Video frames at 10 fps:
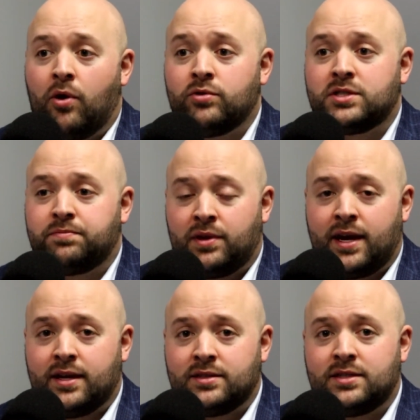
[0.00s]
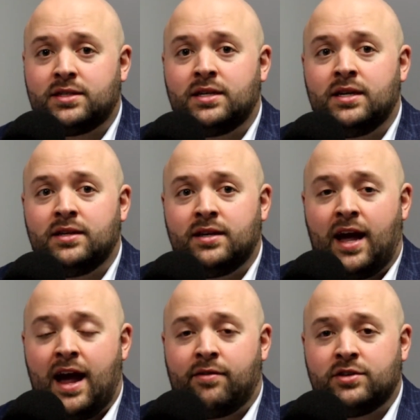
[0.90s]
most plans,
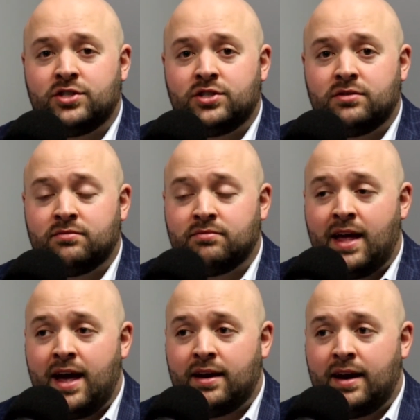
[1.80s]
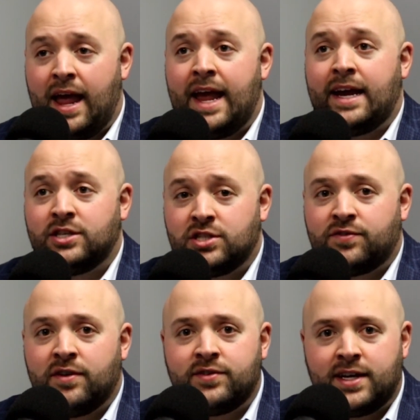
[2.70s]
the average, that age
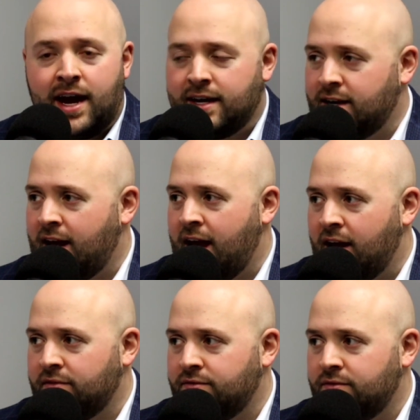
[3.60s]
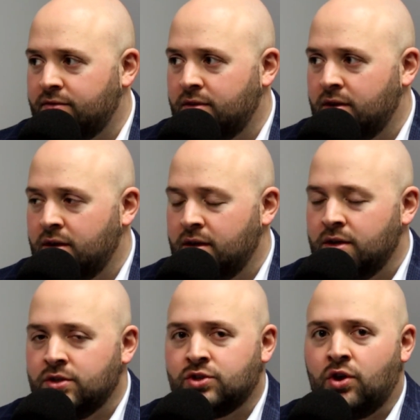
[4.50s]
is 59 and a half.
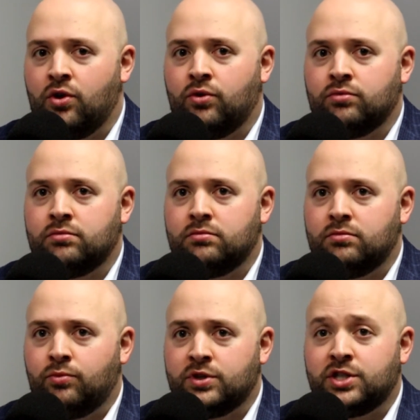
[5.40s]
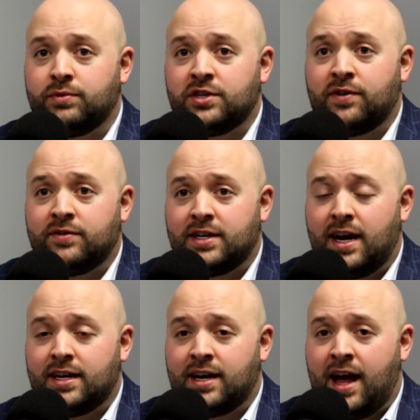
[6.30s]
So once you reach
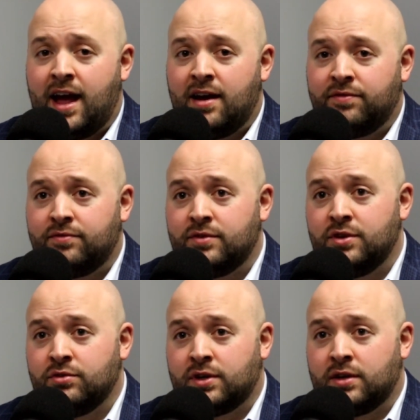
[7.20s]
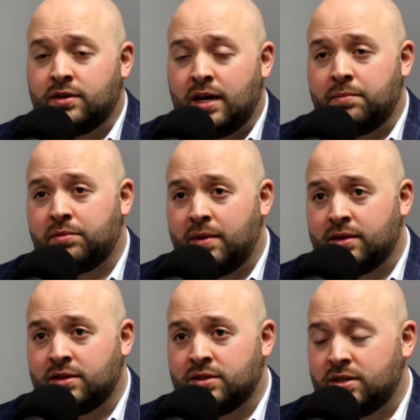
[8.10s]
59 and a half, you can
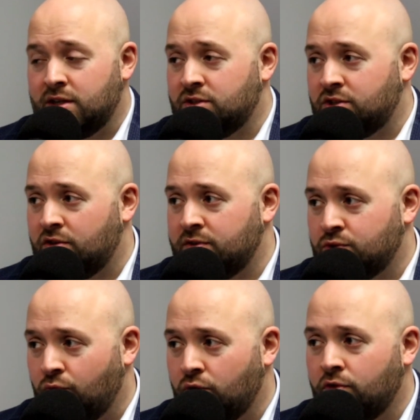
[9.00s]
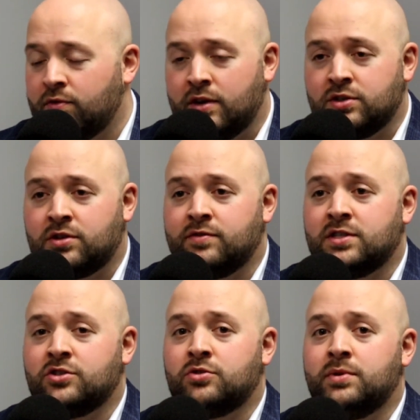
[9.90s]
implement this in-service rollover,
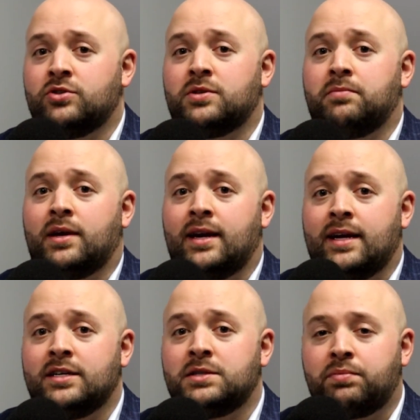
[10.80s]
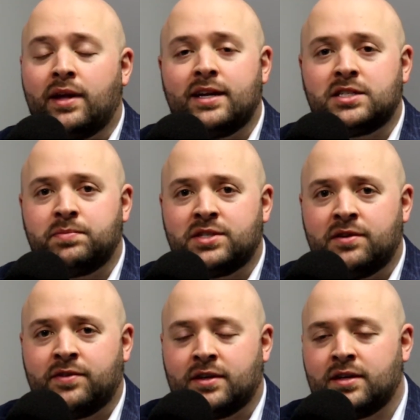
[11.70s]
in-service distribution, but it is plan
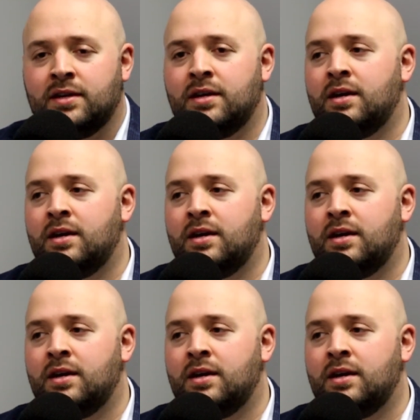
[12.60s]
specific.